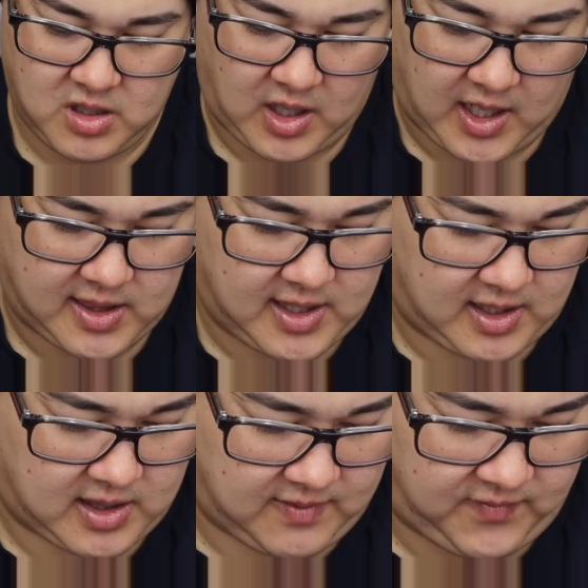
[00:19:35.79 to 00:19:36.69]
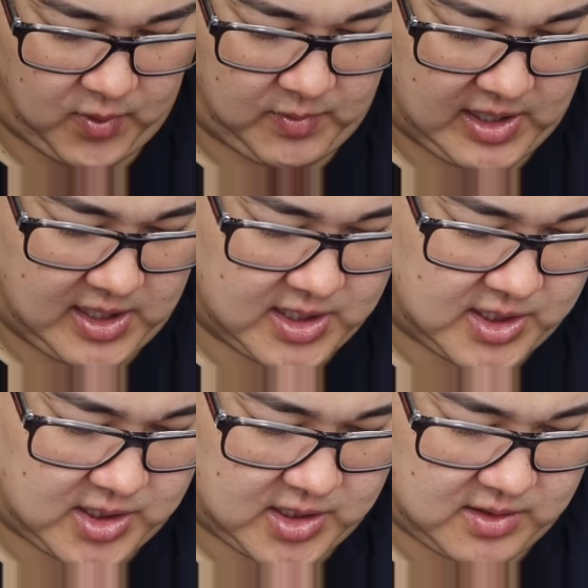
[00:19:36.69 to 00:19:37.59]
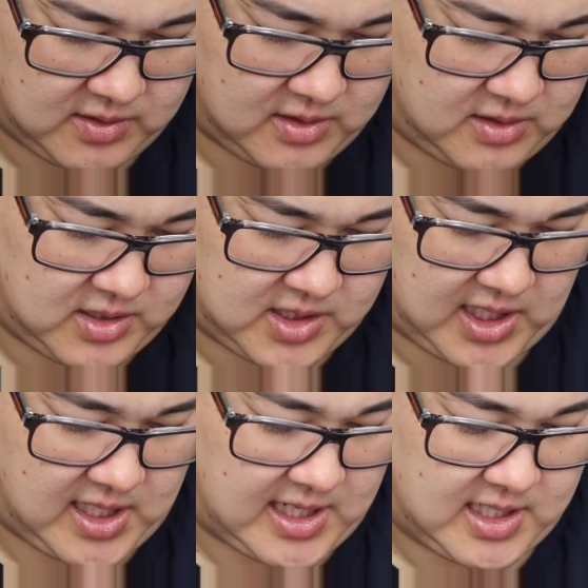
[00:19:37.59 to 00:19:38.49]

I think their formula is 10 out of